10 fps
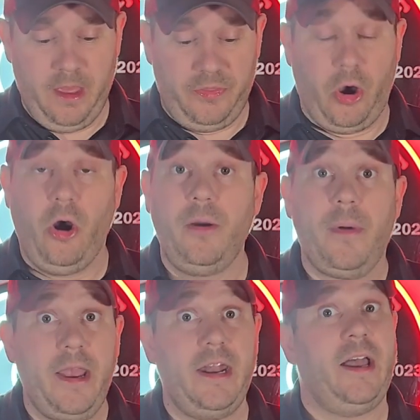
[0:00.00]
The
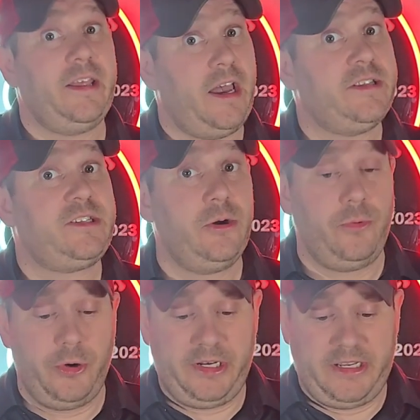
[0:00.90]
R-mite, I still
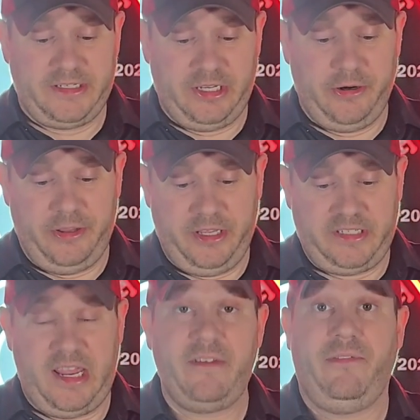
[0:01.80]
would consider this
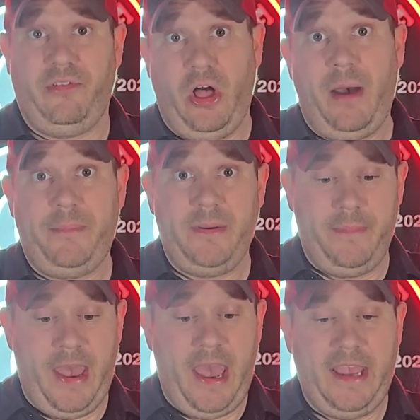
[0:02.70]
a floppy
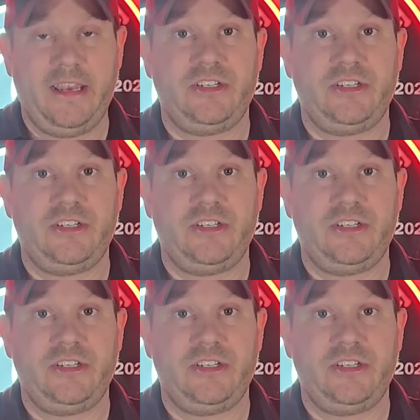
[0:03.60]
bag.